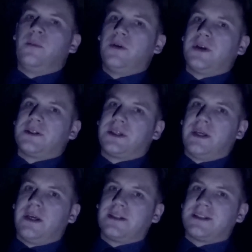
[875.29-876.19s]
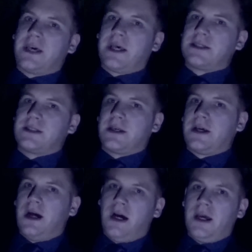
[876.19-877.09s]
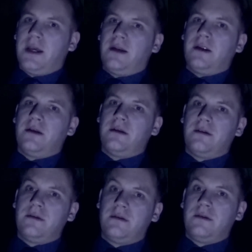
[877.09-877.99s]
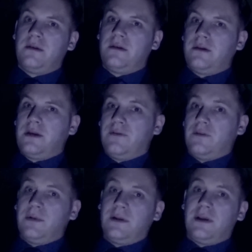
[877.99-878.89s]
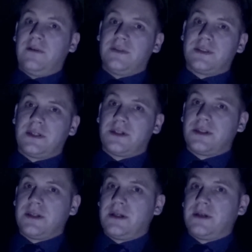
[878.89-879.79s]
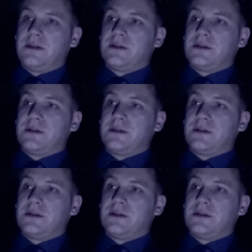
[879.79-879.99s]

put us here to test the kine, if you believe in such things?